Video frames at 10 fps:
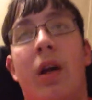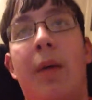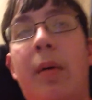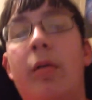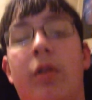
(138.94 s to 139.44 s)

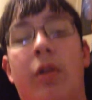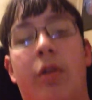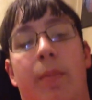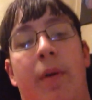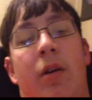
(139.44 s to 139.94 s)
remember
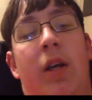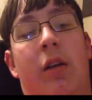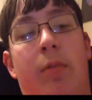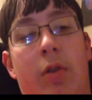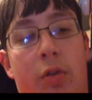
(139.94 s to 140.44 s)
doing the parent
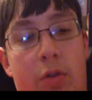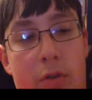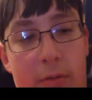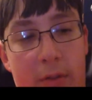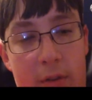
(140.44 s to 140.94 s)
exhibition, which
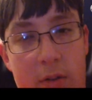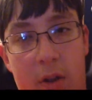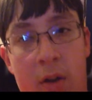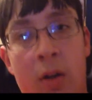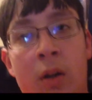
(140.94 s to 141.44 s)
I fixed
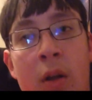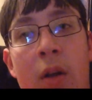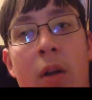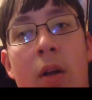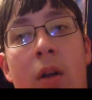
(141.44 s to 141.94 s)
it.
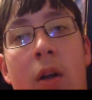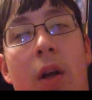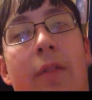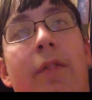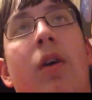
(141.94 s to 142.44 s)

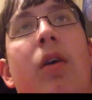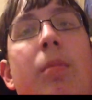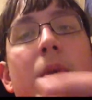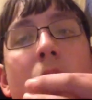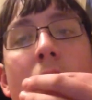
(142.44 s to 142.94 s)
Yeah, fuck the
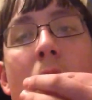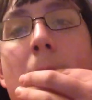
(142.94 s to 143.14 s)
broke.